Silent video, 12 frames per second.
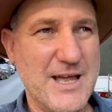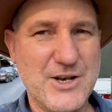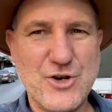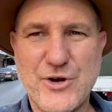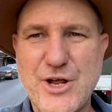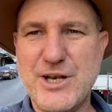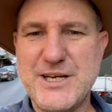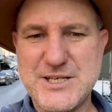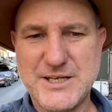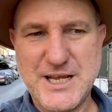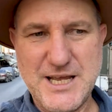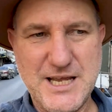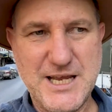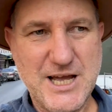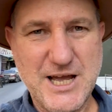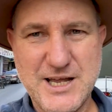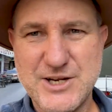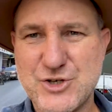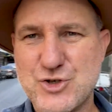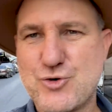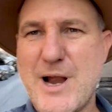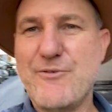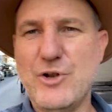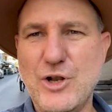not only did he
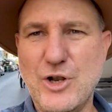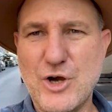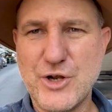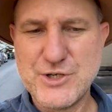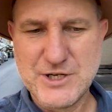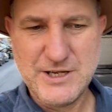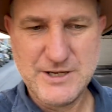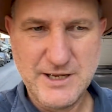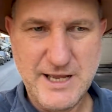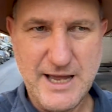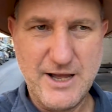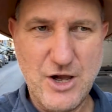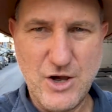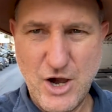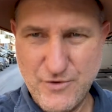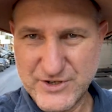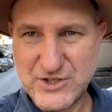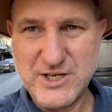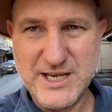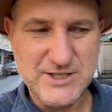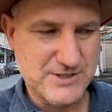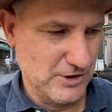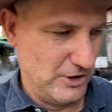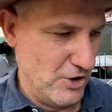travel a lot overseas
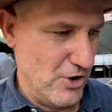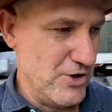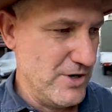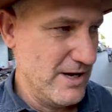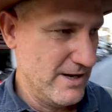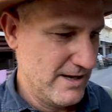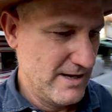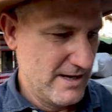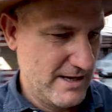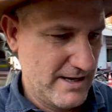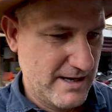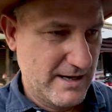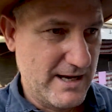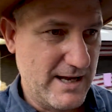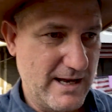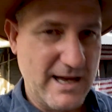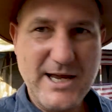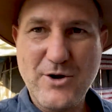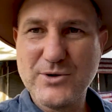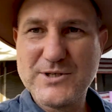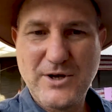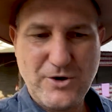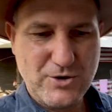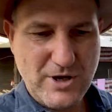to learn, he
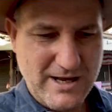also